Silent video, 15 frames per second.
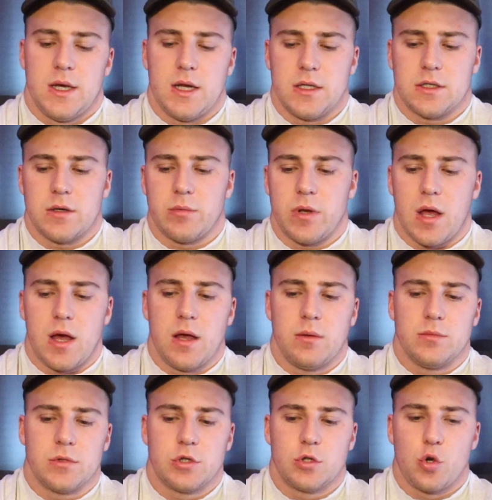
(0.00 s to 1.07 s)
And
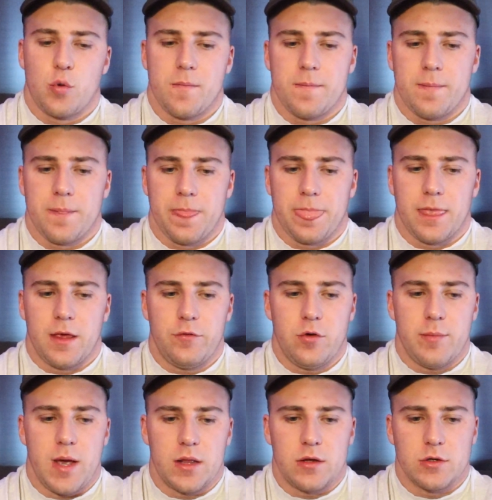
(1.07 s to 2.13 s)
sometimes, if
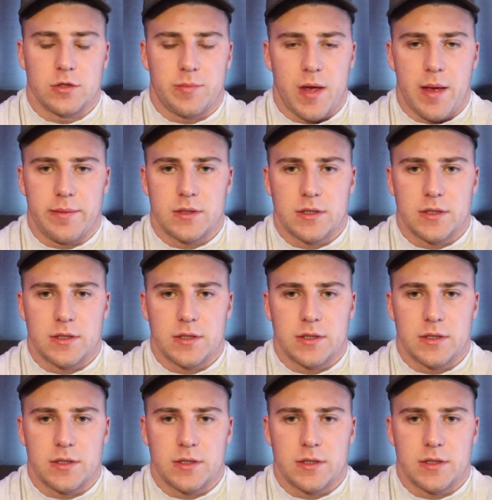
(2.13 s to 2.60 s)
you make those bad